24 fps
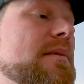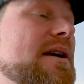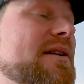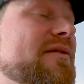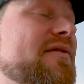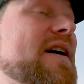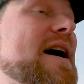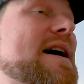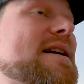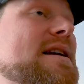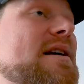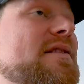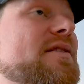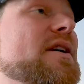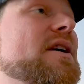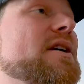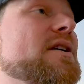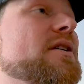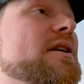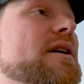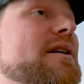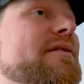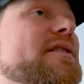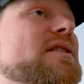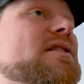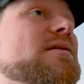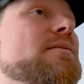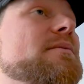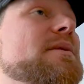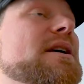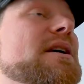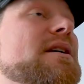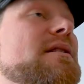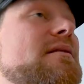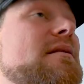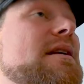In fact, I think it'll give it to
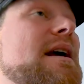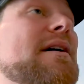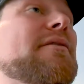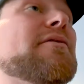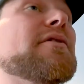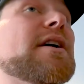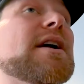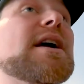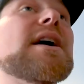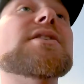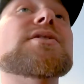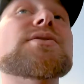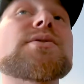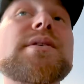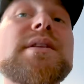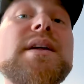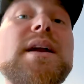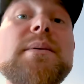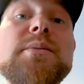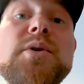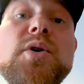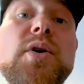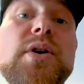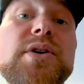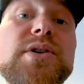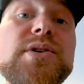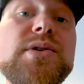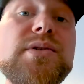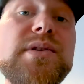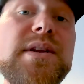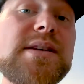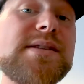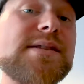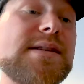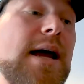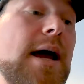me in every country that I'm going to
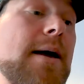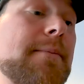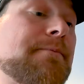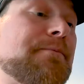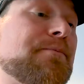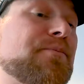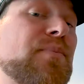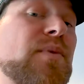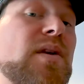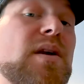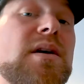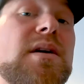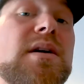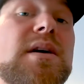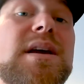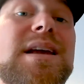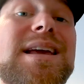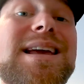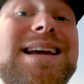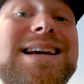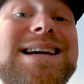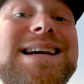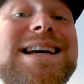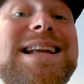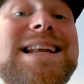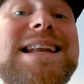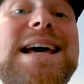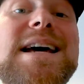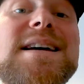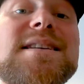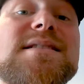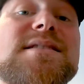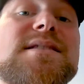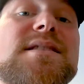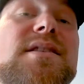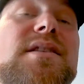this time. It
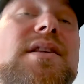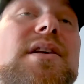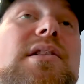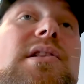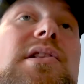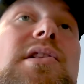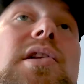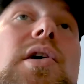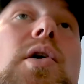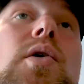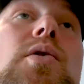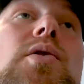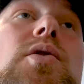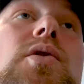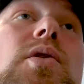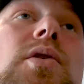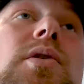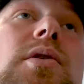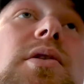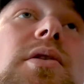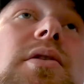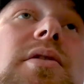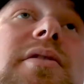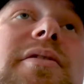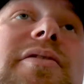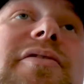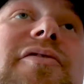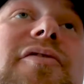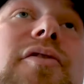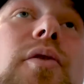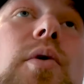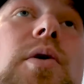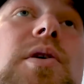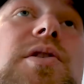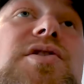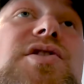connects to the local
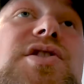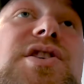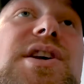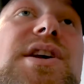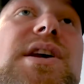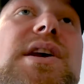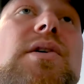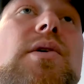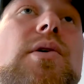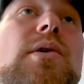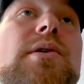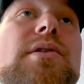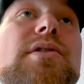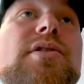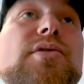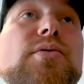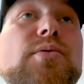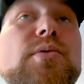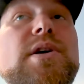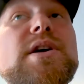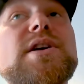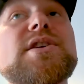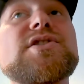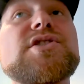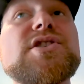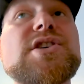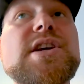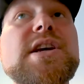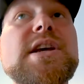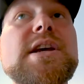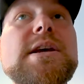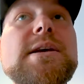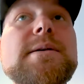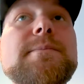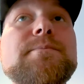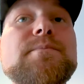4G or
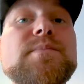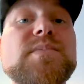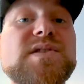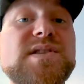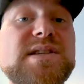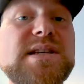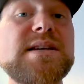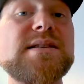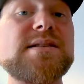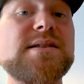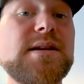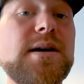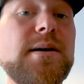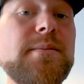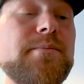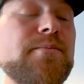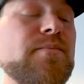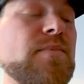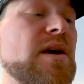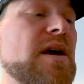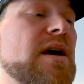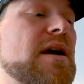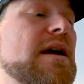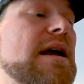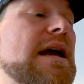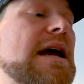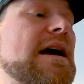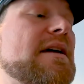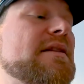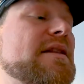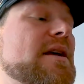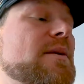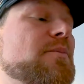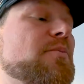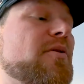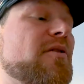3G system
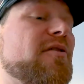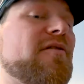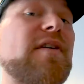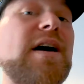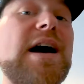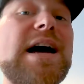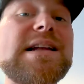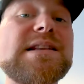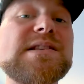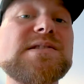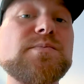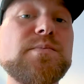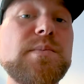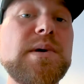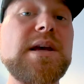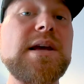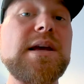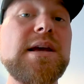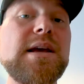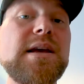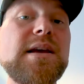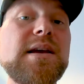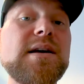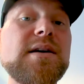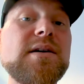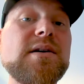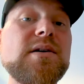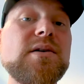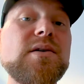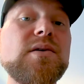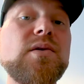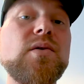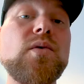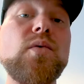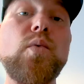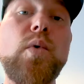and then provides me
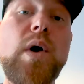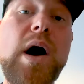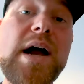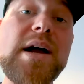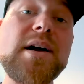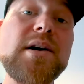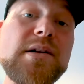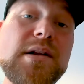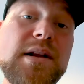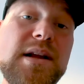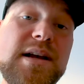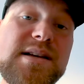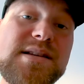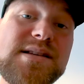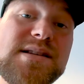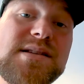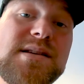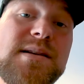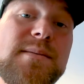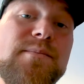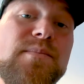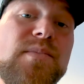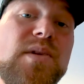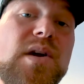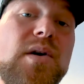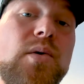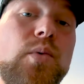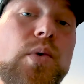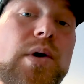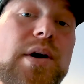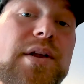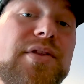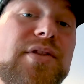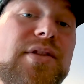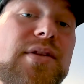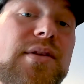wireless
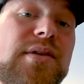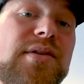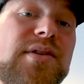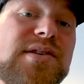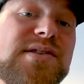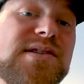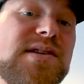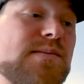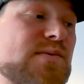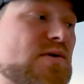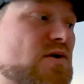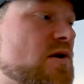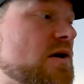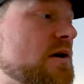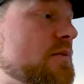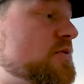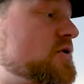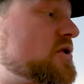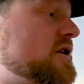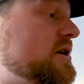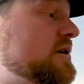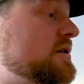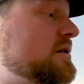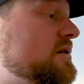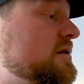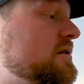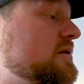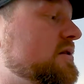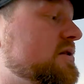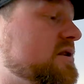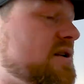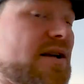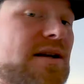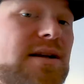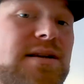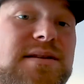with the subscription
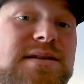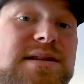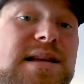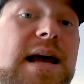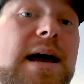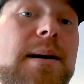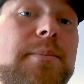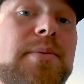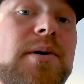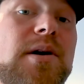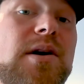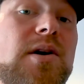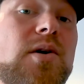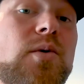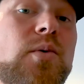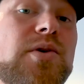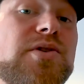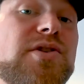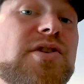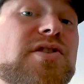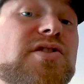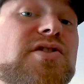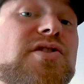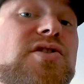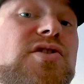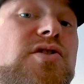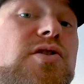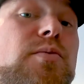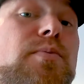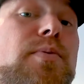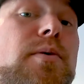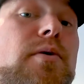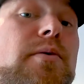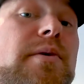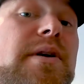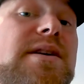to TEP, which is
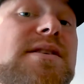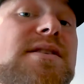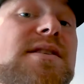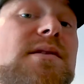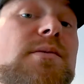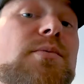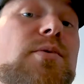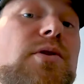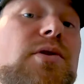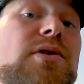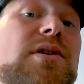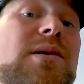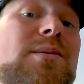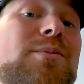super reasonable